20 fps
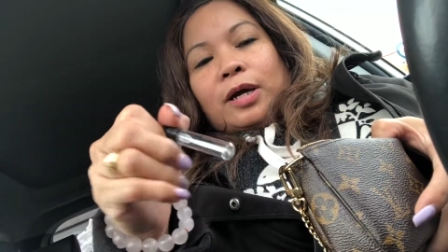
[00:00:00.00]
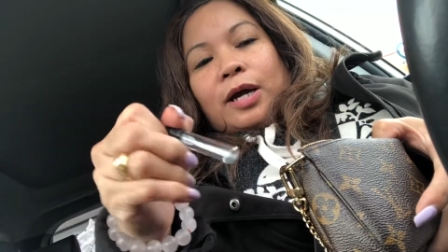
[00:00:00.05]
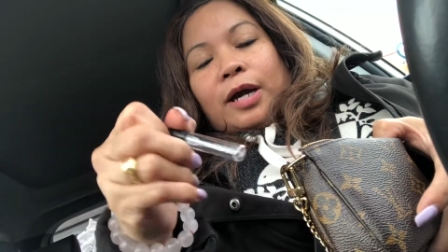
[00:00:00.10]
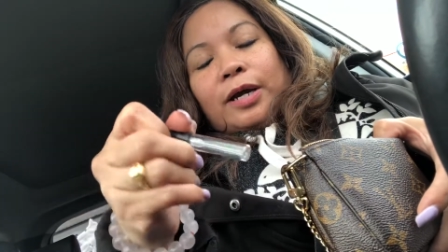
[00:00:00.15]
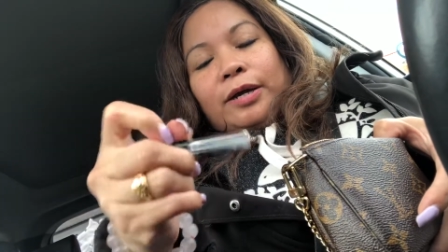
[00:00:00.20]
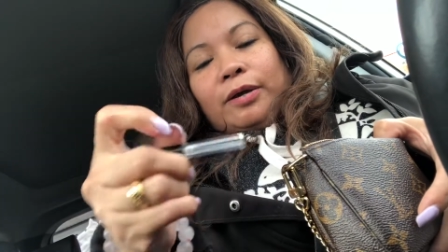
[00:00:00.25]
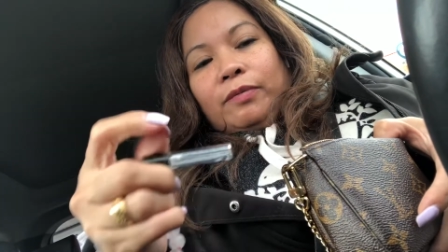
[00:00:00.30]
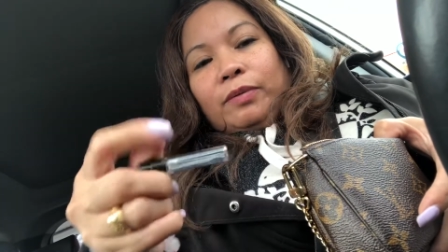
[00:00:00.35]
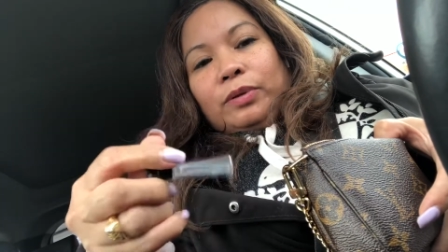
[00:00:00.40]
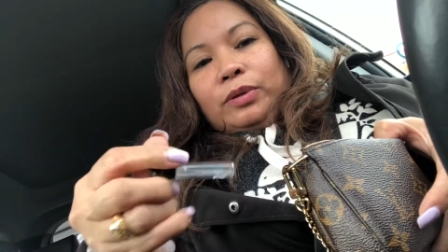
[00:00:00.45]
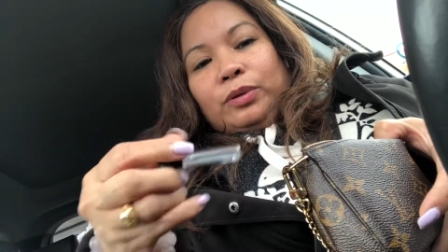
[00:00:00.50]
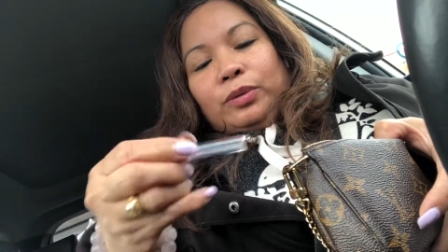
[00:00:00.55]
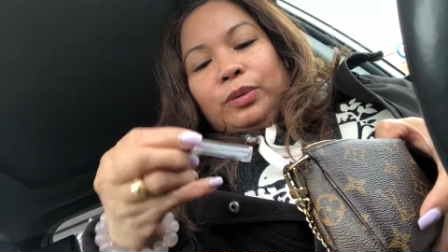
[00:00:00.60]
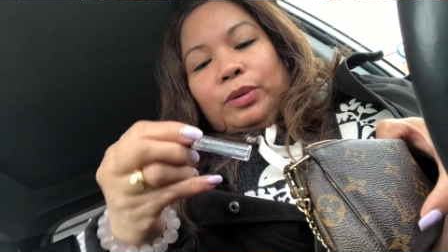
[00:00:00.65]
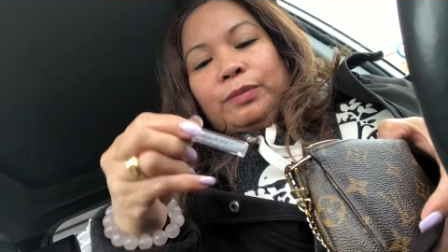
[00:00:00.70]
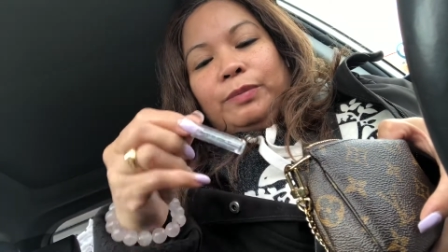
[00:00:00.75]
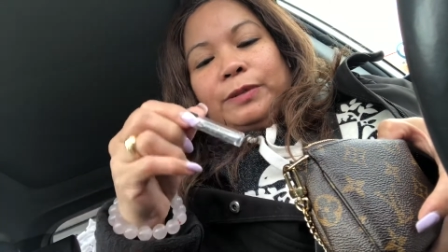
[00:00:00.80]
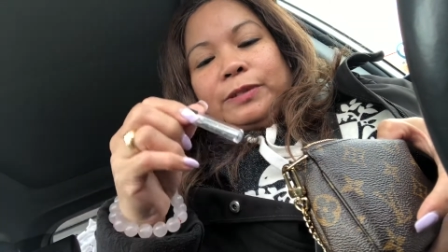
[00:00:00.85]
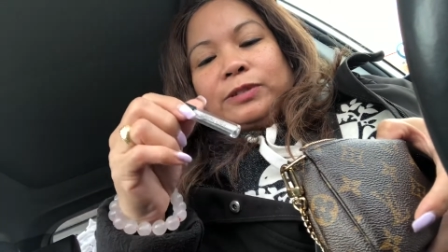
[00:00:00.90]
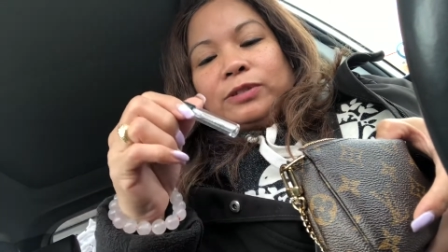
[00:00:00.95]
I have a
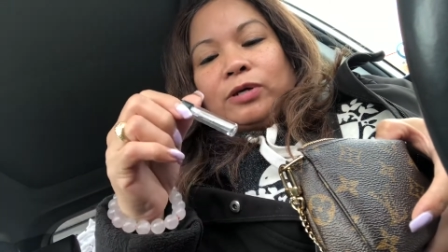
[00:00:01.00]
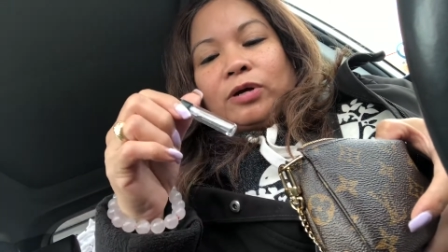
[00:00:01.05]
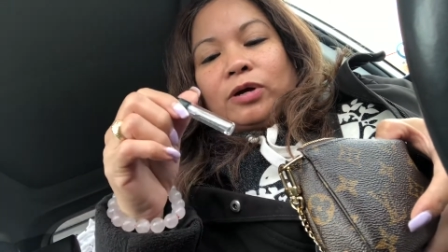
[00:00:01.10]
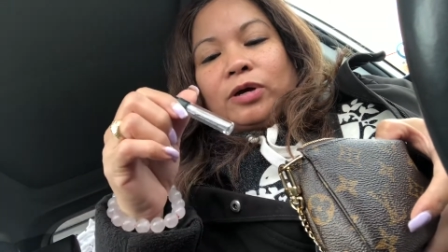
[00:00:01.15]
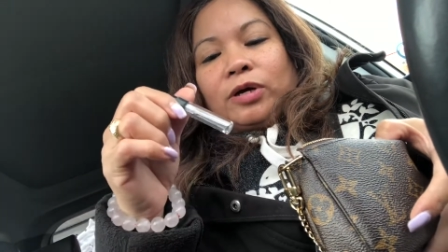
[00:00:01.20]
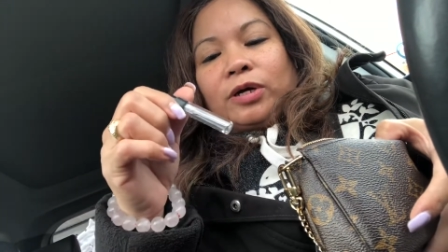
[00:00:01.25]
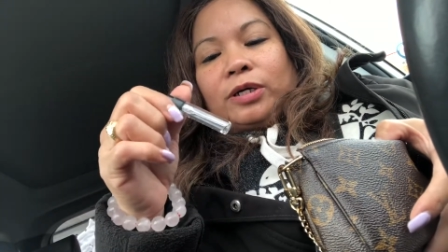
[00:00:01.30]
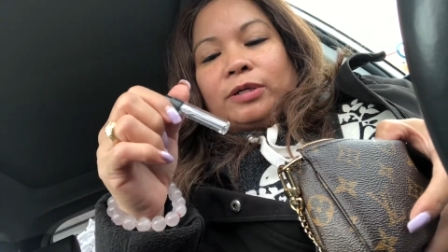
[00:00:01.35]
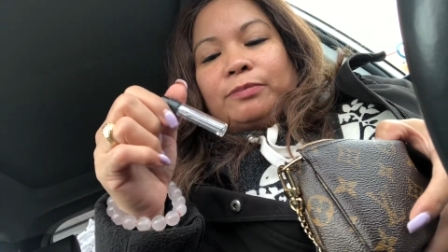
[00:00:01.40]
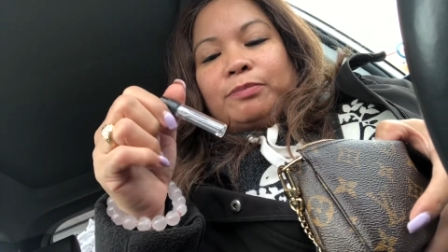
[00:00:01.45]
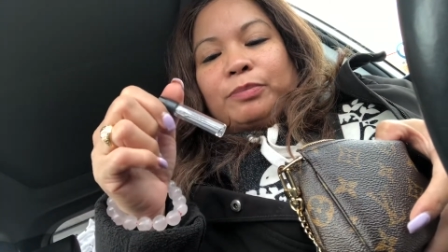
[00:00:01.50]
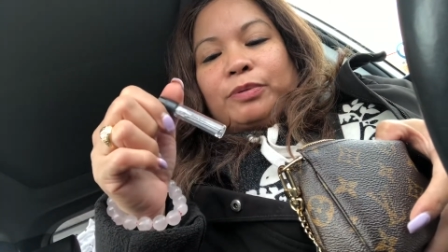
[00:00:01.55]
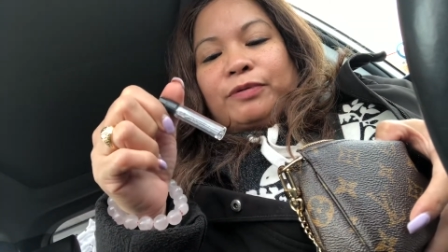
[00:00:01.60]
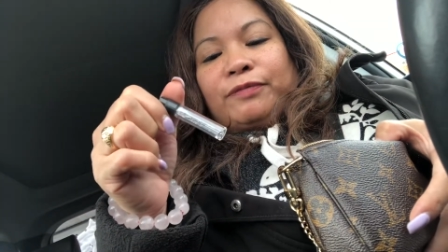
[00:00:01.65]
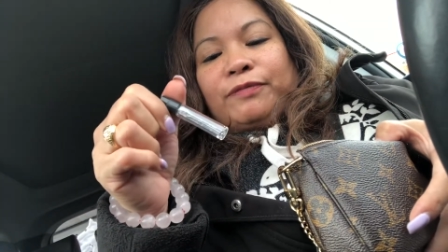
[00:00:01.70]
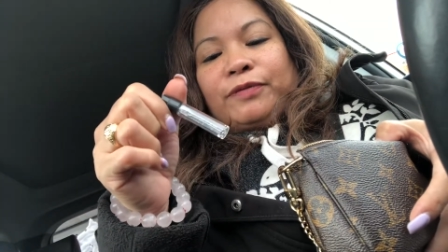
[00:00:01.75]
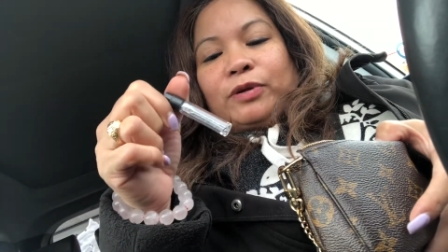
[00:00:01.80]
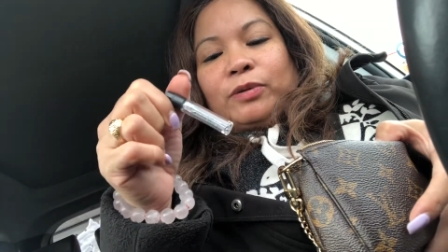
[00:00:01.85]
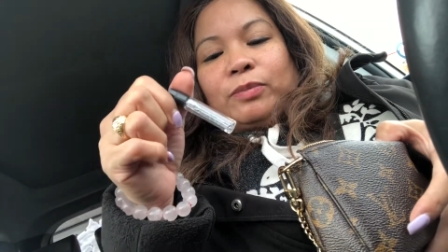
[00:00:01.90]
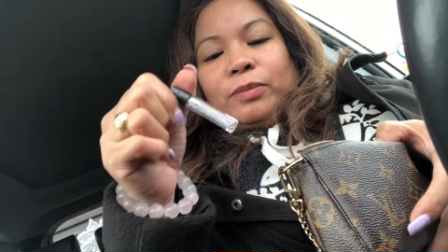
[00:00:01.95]
Louis Vuitton
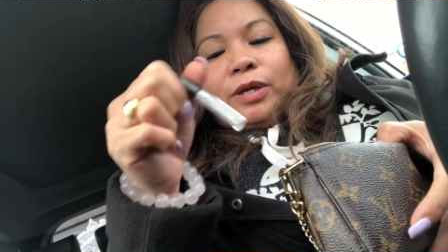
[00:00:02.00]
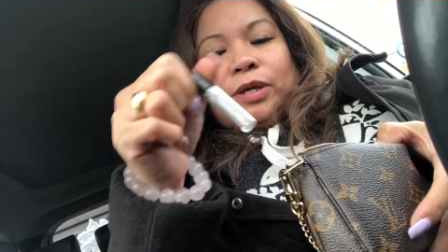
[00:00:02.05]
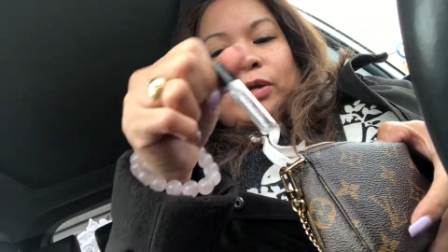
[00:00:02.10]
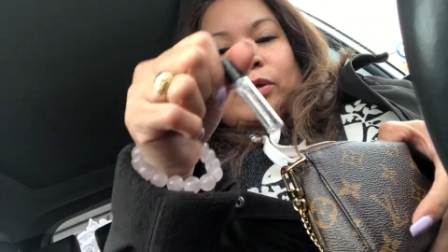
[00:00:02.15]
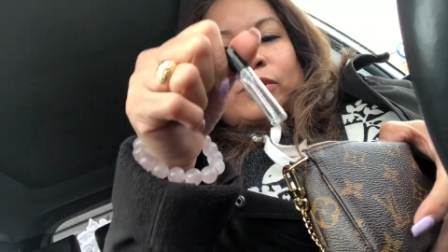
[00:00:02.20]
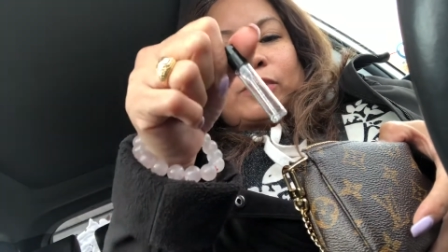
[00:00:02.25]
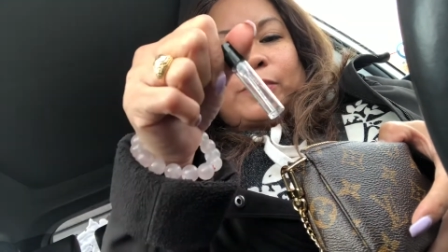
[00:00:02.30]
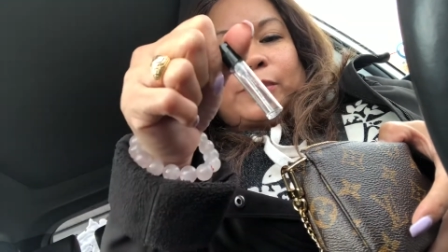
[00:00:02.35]
perfume here,